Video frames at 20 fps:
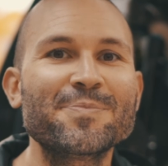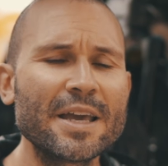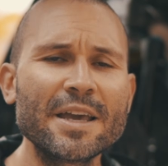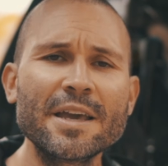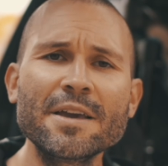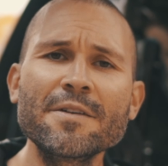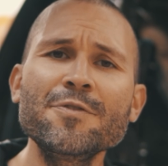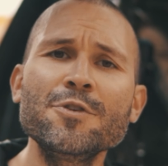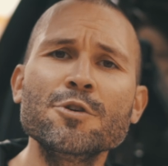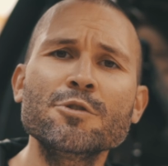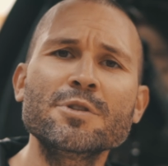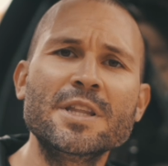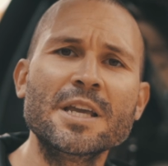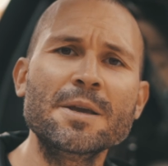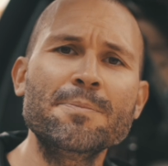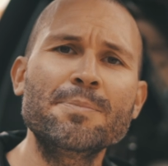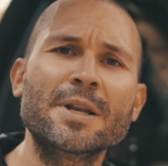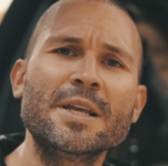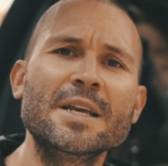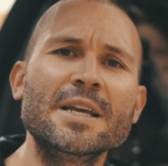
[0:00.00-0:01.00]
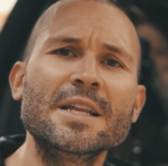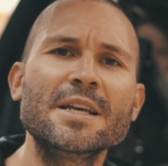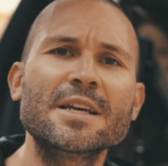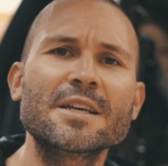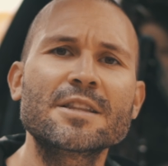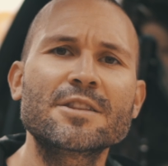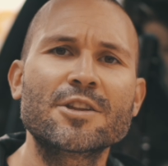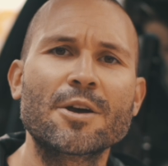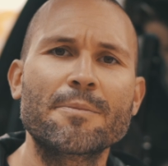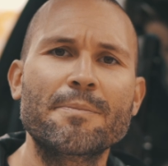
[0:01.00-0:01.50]
If you
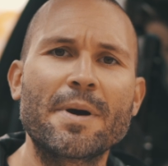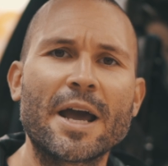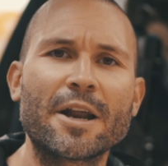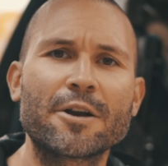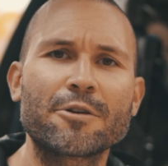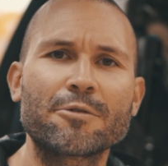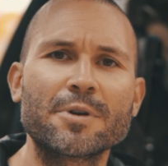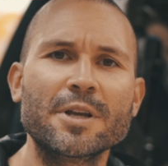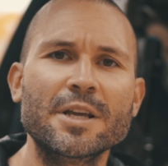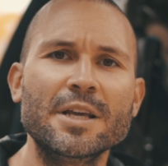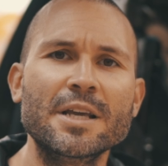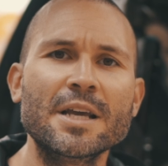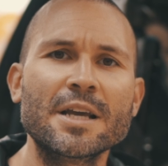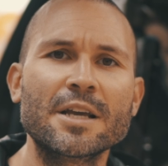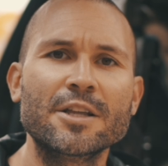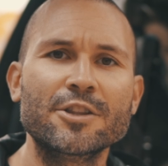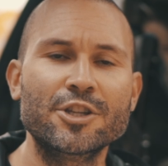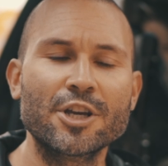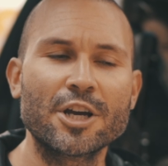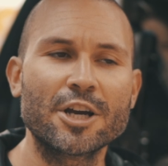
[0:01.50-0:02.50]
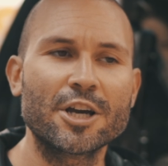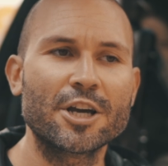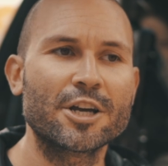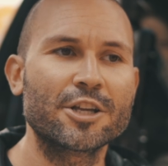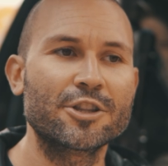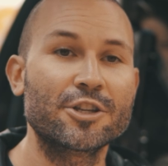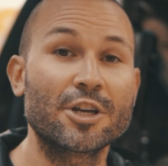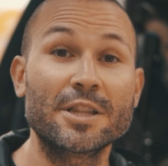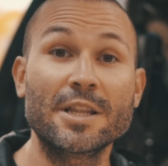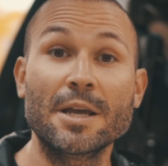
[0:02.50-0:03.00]
depleted the battery
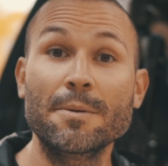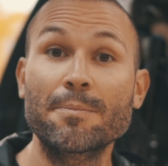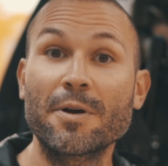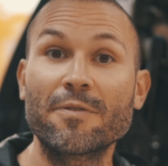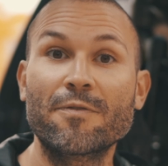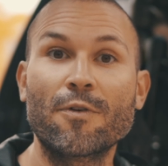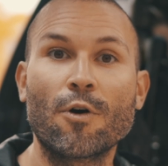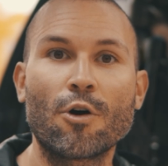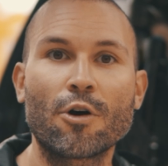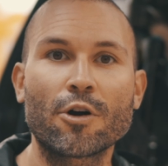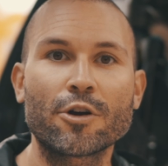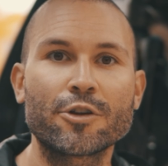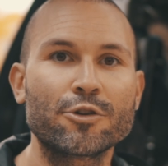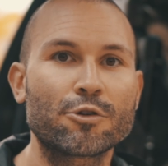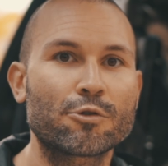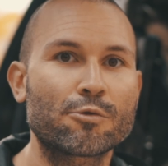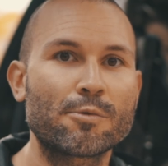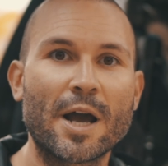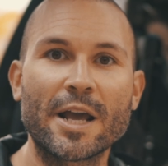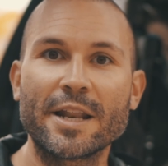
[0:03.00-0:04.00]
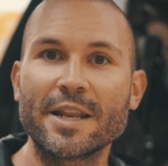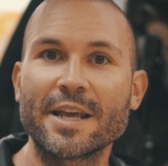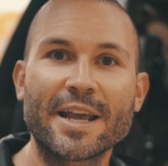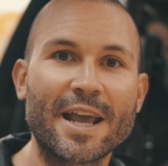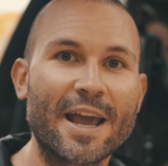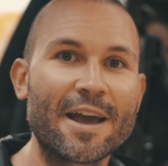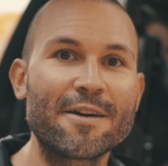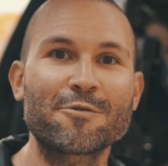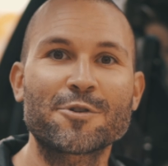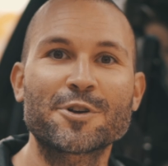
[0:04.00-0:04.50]
the day before, you're
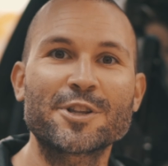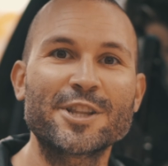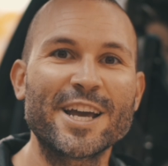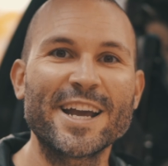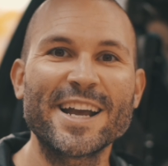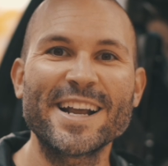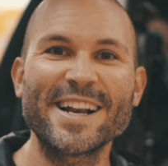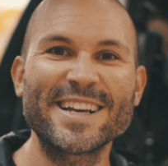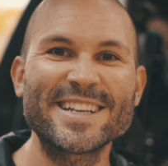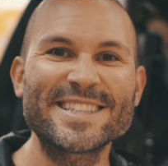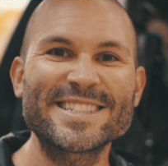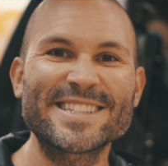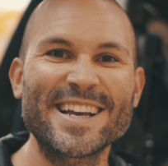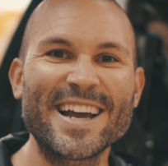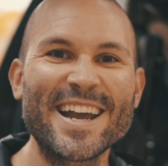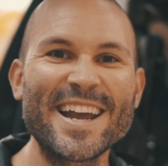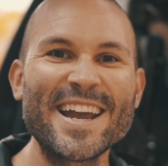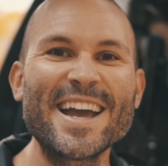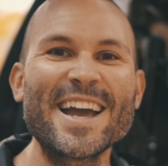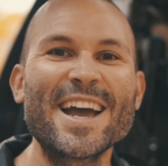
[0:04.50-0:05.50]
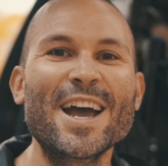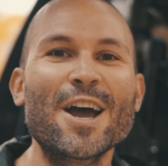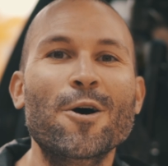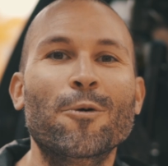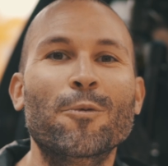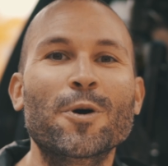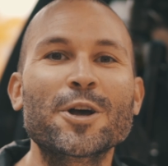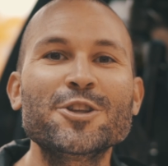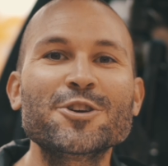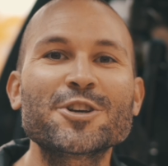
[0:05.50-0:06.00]
riding every day, let's say,
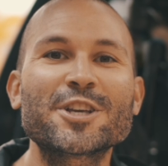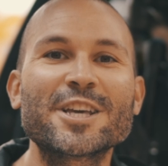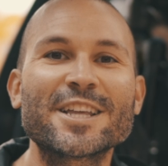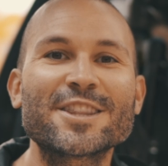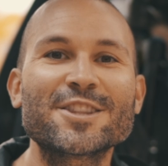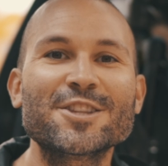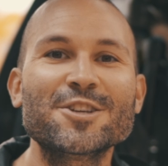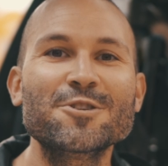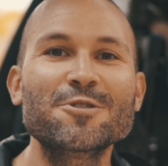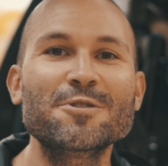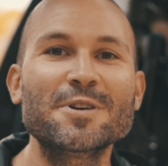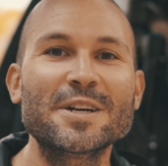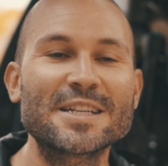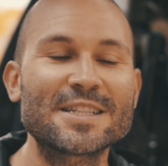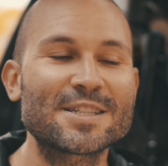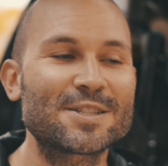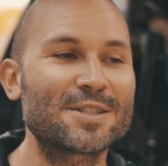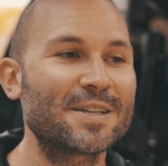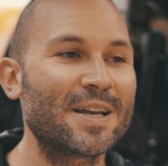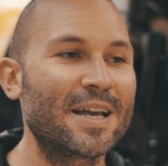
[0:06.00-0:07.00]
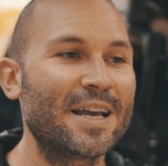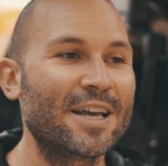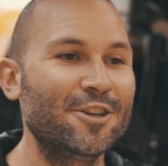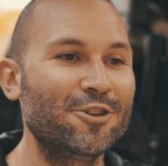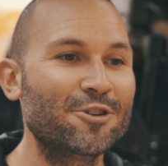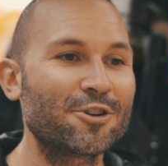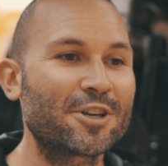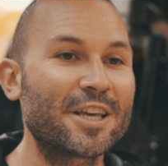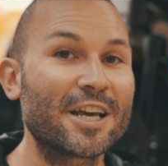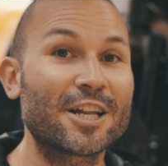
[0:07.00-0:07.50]
what you can do is
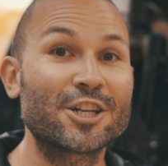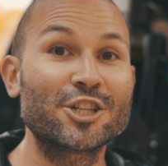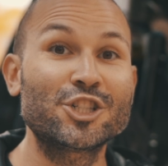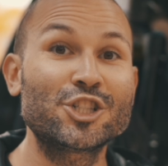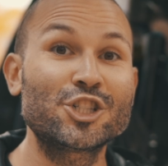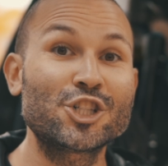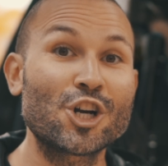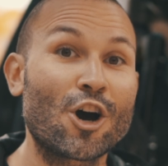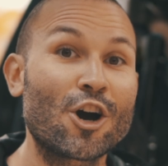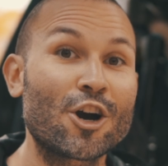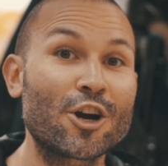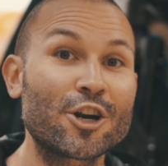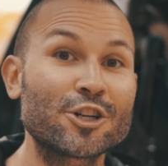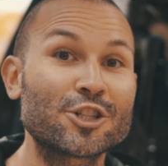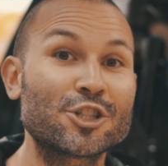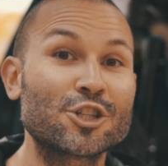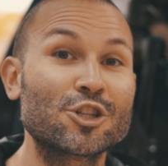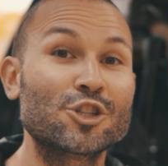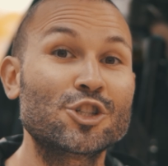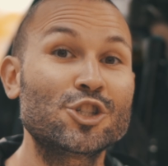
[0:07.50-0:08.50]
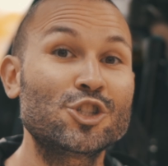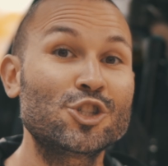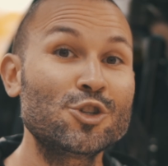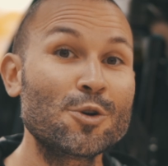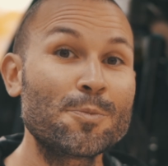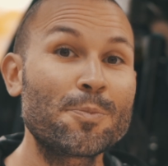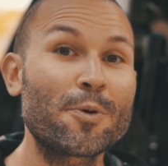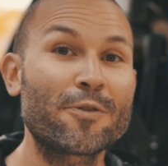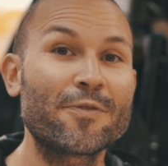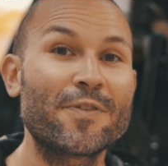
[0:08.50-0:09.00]
you can charge
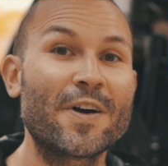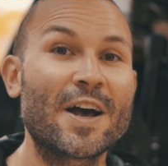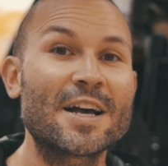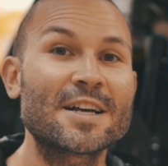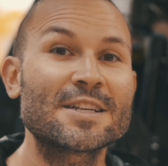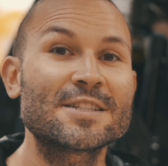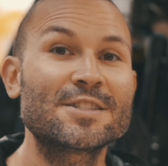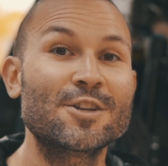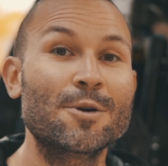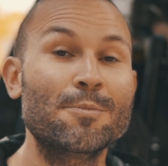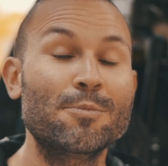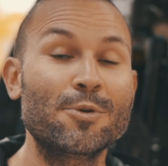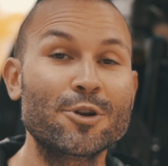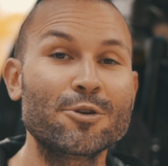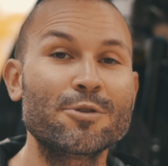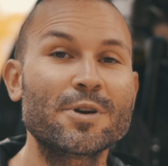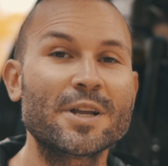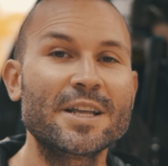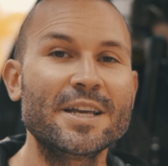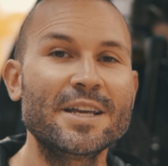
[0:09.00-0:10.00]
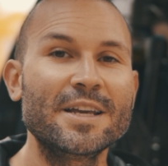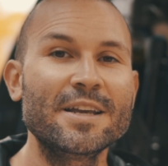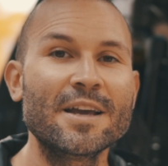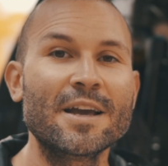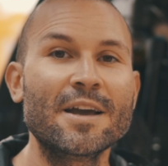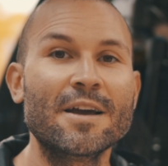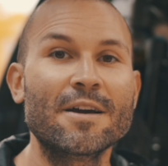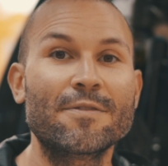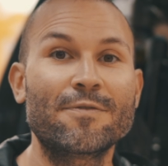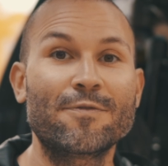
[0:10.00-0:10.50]
super fast the Bluetti
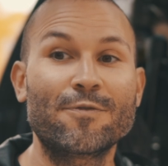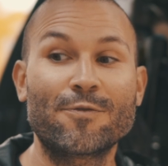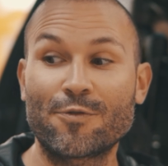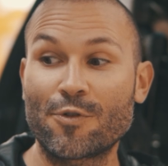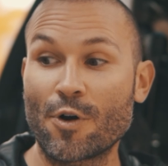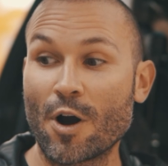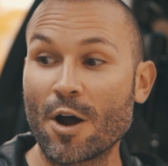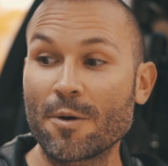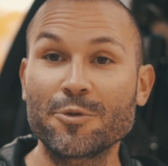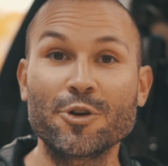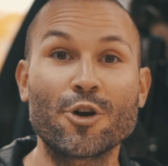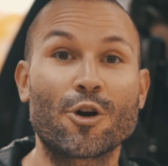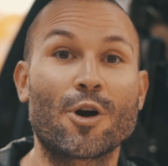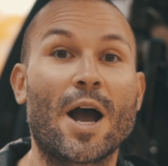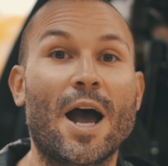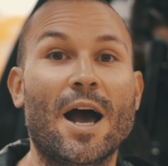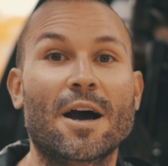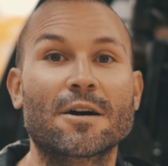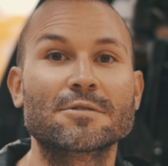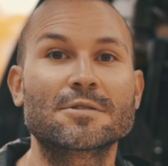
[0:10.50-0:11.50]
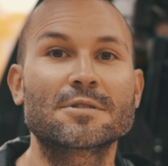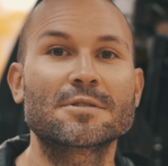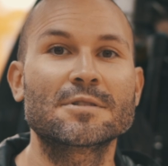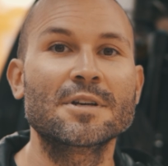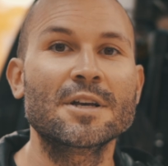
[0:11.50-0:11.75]
from your house.